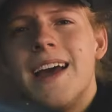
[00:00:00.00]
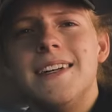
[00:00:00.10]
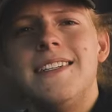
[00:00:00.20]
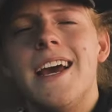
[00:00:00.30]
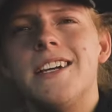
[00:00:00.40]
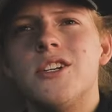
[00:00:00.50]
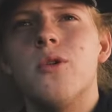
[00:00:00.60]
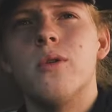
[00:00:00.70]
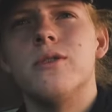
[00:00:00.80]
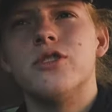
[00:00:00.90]
It takes
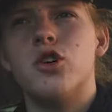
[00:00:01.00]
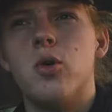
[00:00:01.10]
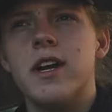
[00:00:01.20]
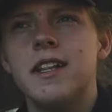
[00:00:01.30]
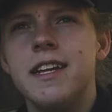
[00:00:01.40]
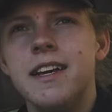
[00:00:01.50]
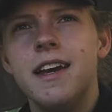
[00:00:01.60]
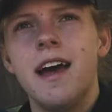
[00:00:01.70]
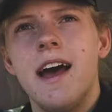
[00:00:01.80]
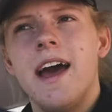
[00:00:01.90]
corners quickly,
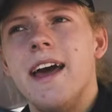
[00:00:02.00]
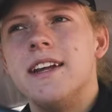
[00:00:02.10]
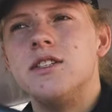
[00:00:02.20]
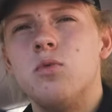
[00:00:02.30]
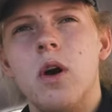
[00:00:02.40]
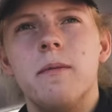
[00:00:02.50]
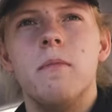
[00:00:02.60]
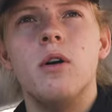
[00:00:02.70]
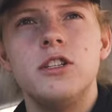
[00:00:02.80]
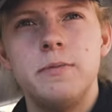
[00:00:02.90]
and it's what
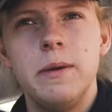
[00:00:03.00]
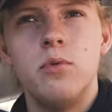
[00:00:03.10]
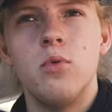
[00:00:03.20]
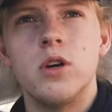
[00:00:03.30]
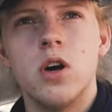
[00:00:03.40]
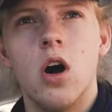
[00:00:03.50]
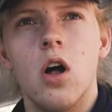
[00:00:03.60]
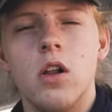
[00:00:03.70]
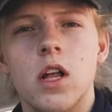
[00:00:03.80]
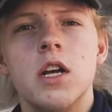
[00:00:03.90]
most people would call